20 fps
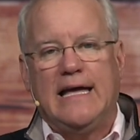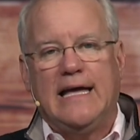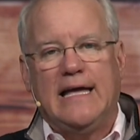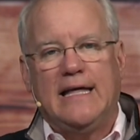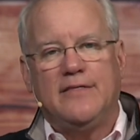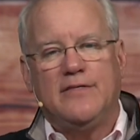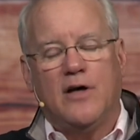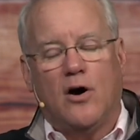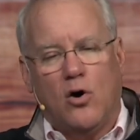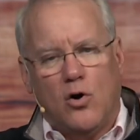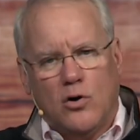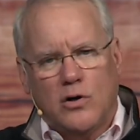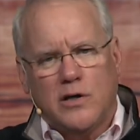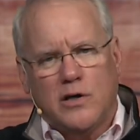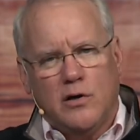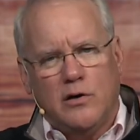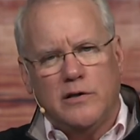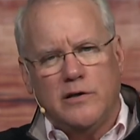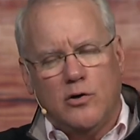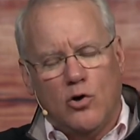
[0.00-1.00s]
and the
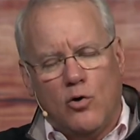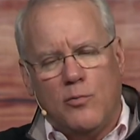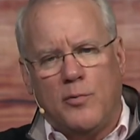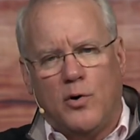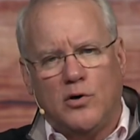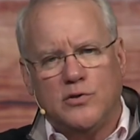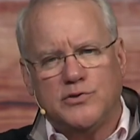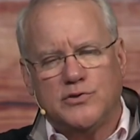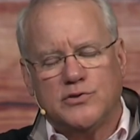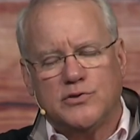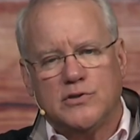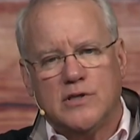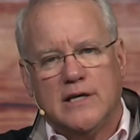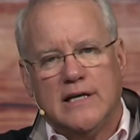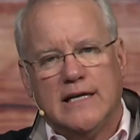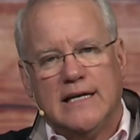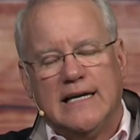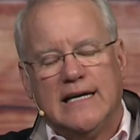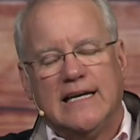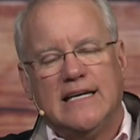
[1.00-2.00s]
oikonomos
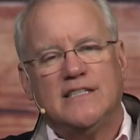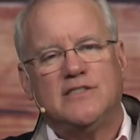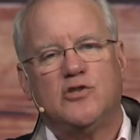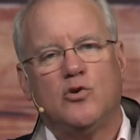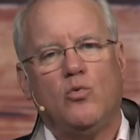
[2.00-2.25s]
is